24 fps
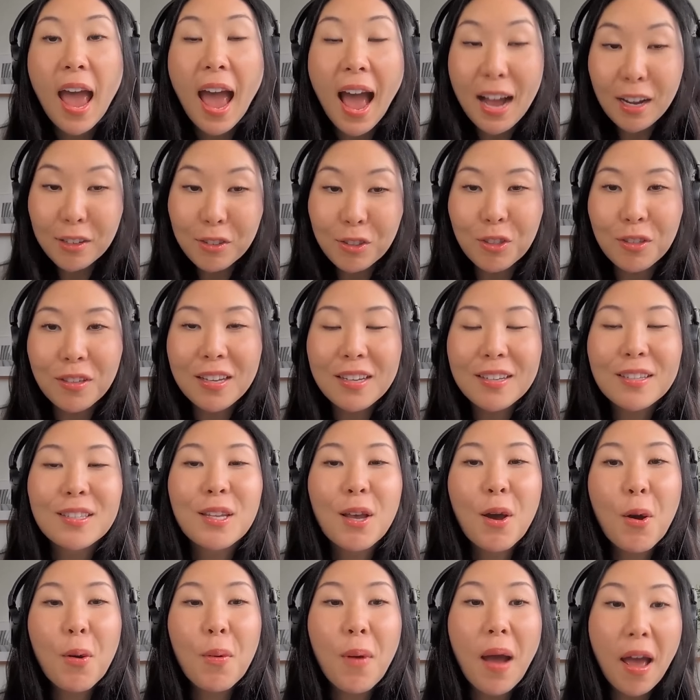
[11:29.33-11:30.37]
Actually,
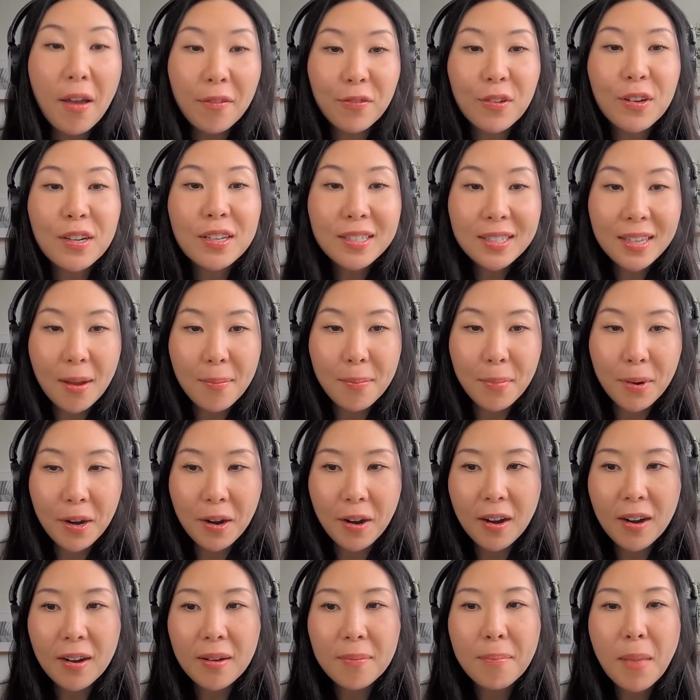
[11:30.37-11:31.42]
so every
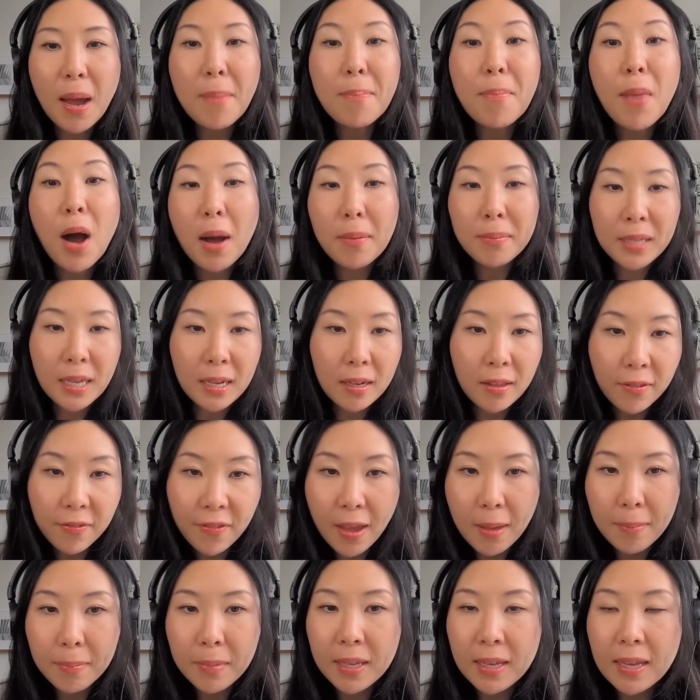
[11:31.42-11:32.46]
summer, my mom's side of the
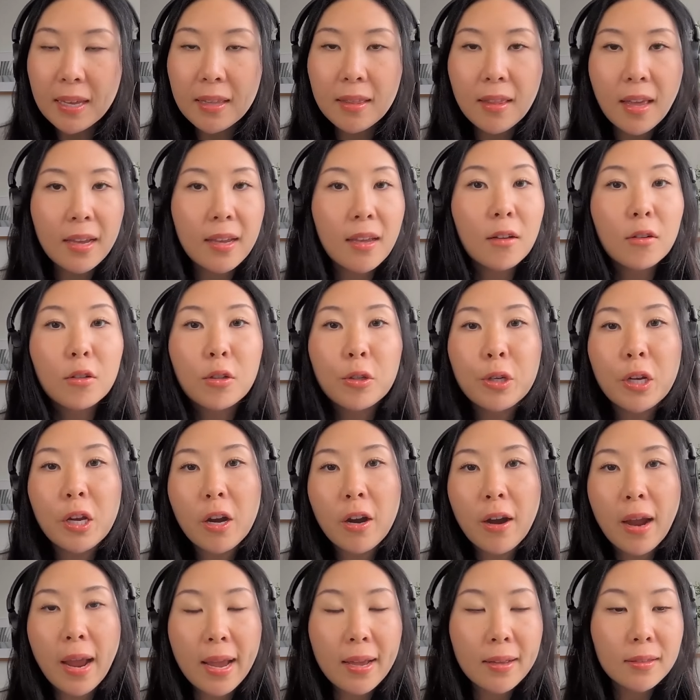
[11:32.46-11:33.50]
family, like including
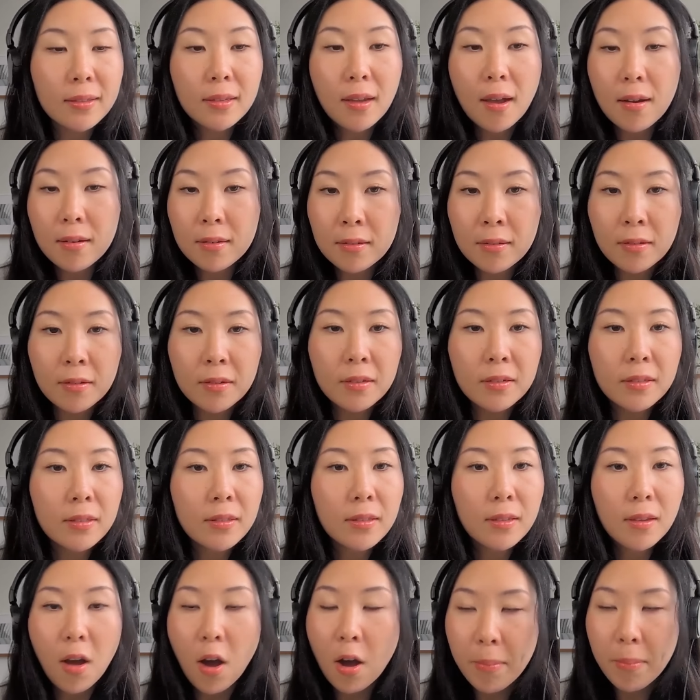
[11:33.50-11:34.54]
our aunts,
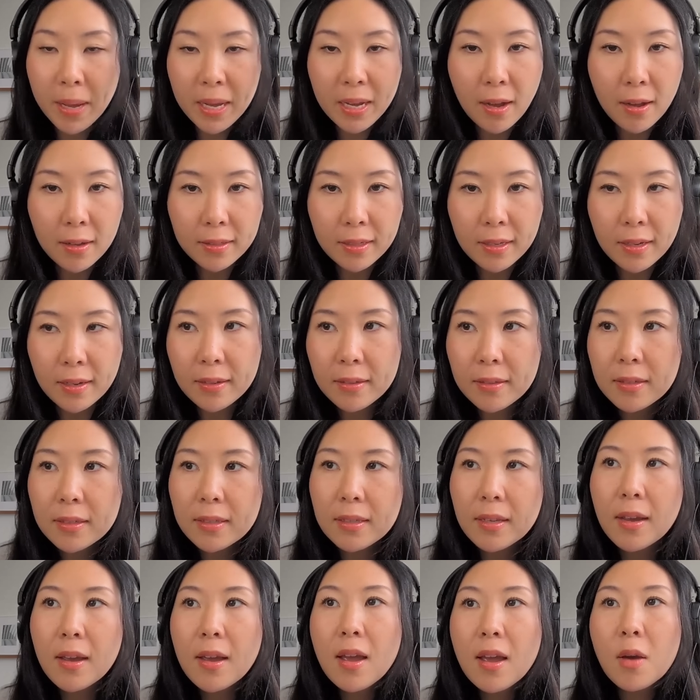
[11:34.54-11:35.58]
uncles, all my
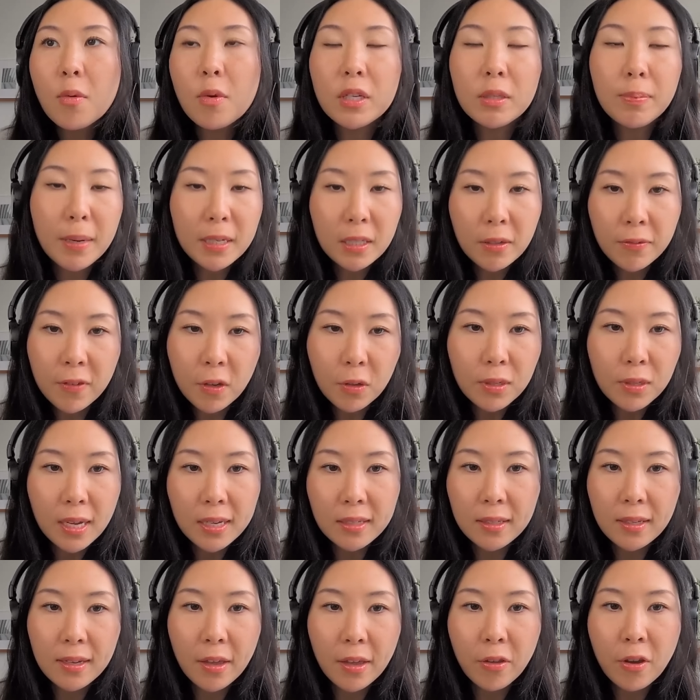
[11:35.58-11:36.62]
cousins, we spend a few
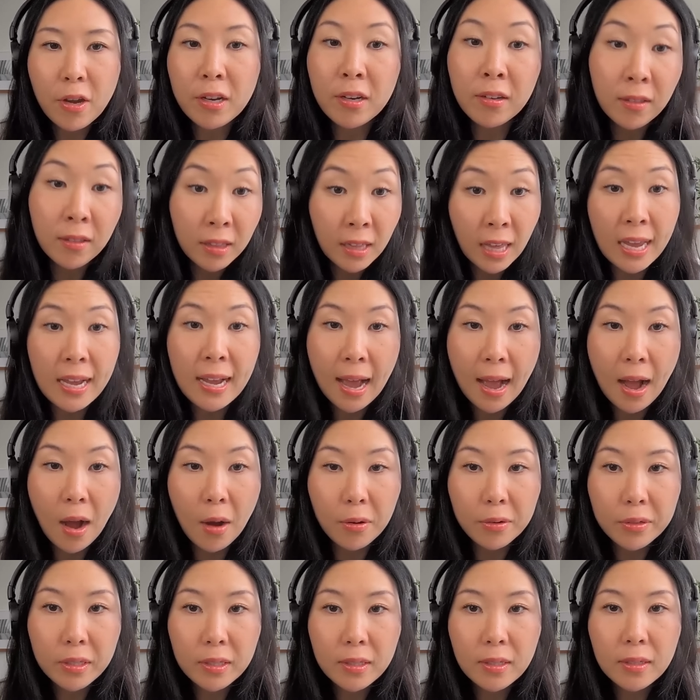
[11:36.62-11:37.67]
days together at a lake
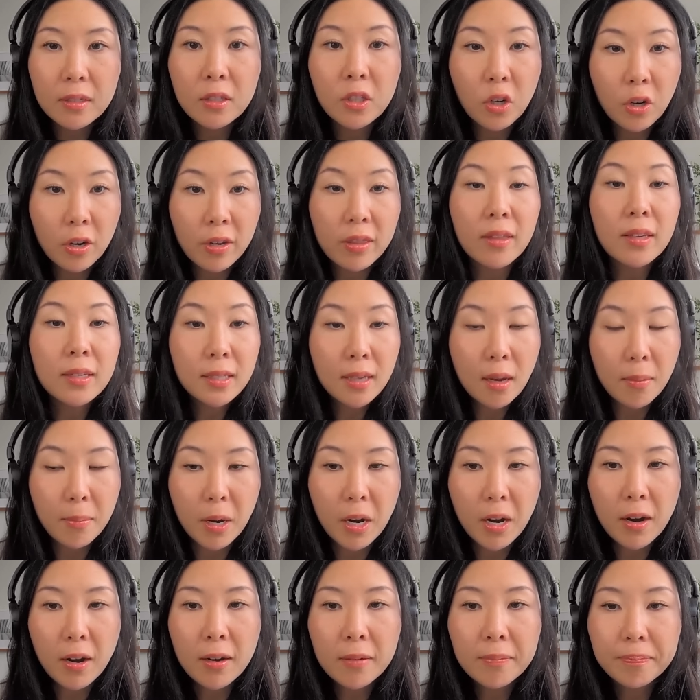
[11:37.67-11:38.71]
house during the
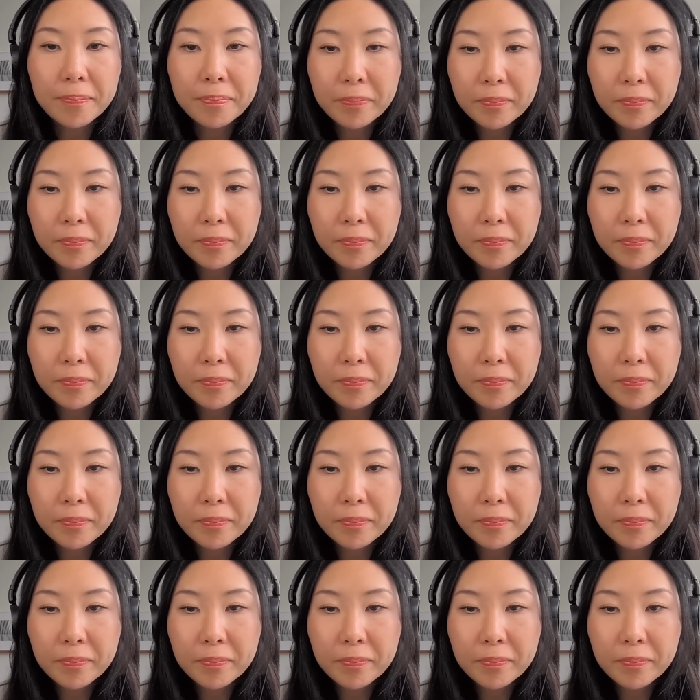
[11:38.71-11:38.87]
summer.